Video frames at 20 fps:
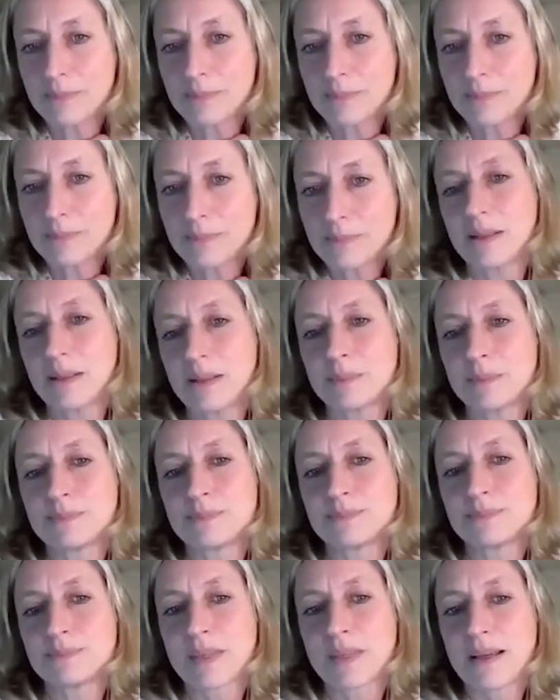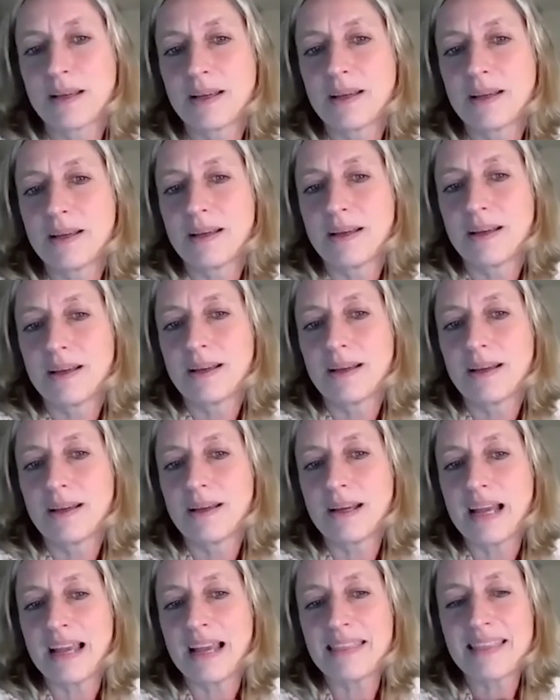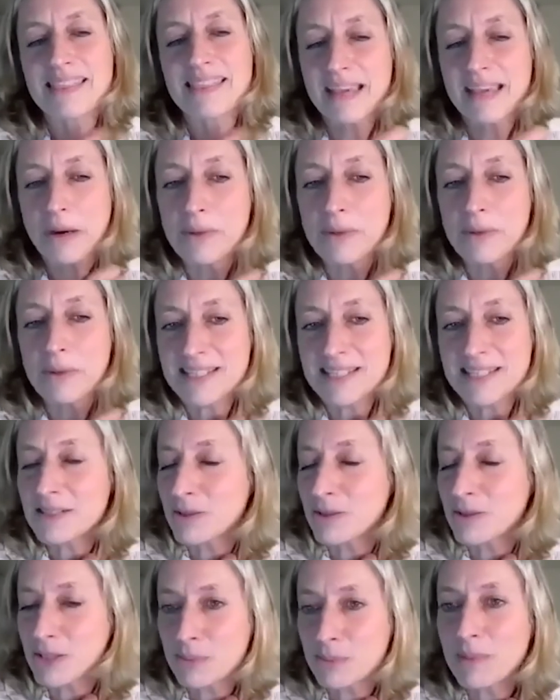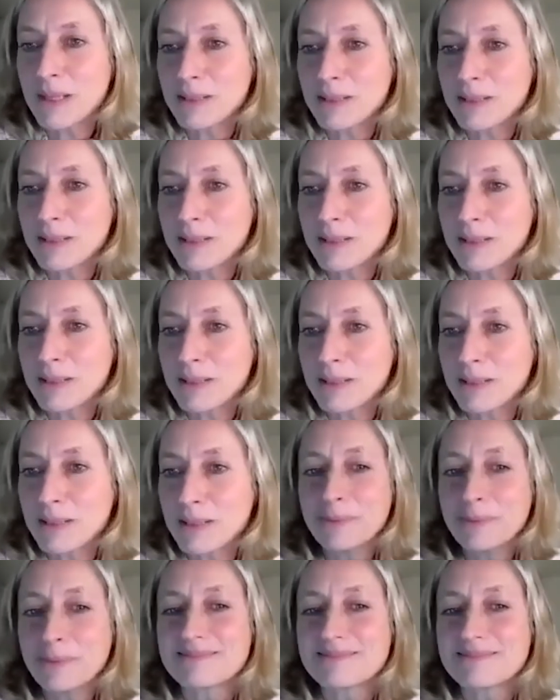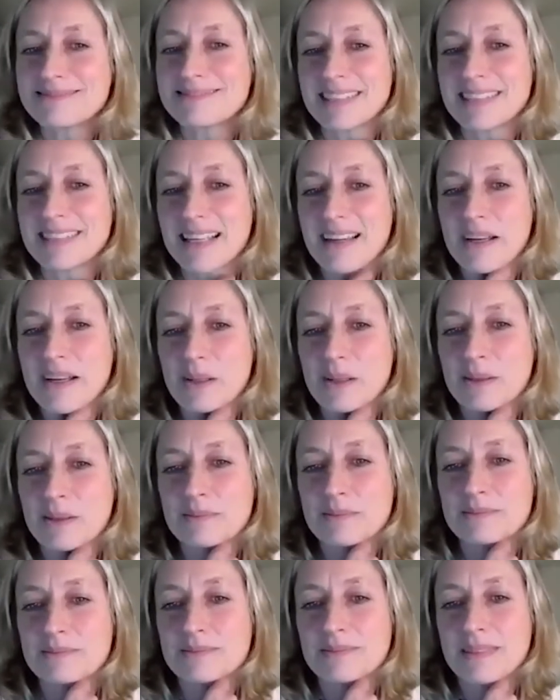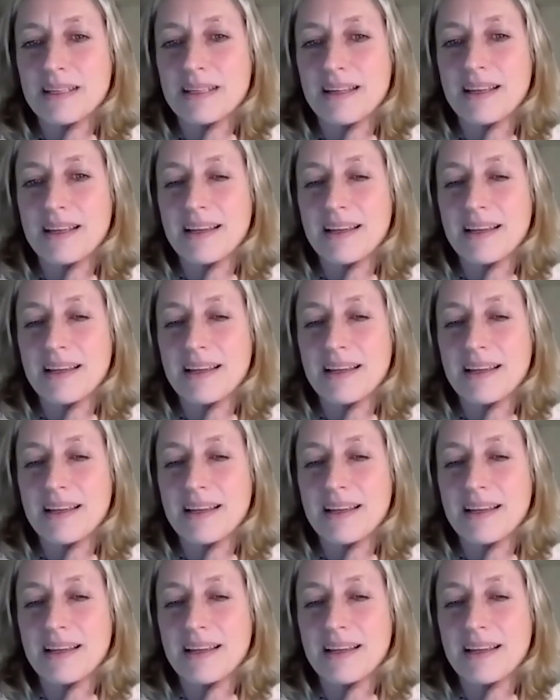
Um, I think their resistance may be better um,